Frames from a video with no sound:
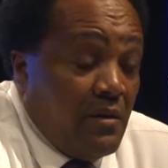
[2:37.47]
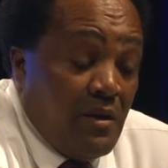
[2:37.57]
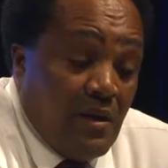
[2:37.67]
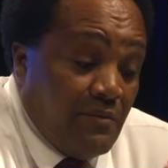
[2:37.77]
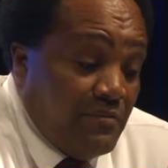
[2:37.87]

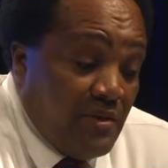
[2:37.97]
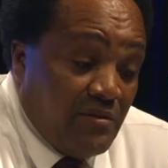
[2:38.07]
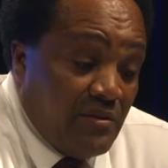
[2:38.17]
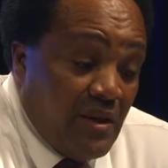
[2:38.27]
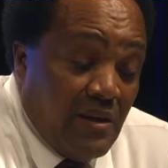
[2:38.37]
I'm
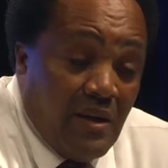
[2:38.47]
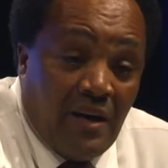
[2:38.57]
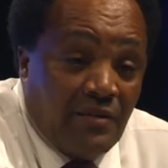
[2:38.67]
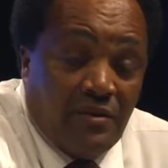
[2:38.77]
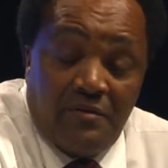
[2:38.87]
just
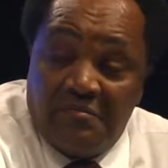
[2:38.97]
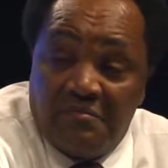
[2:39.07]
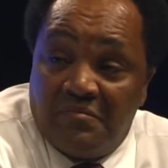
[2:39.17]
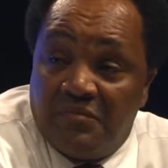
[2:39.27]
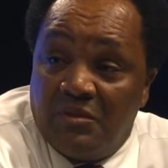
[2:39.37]
out of it.
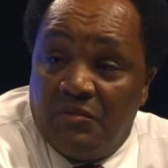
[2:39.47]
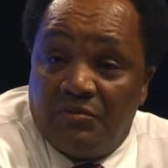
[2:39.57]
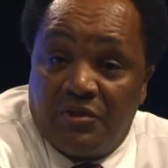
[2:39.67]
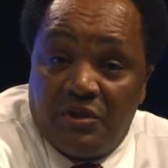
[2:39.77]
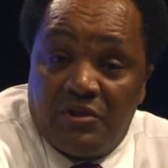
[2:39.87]
They
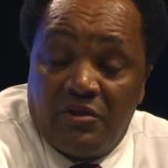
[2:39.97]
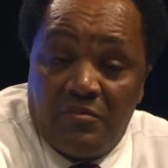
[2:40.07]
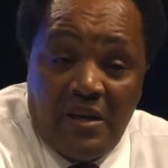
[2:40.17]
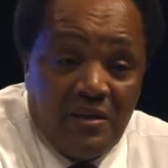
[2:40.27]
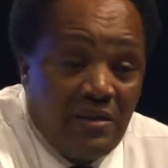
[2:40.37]
won't touch nobody.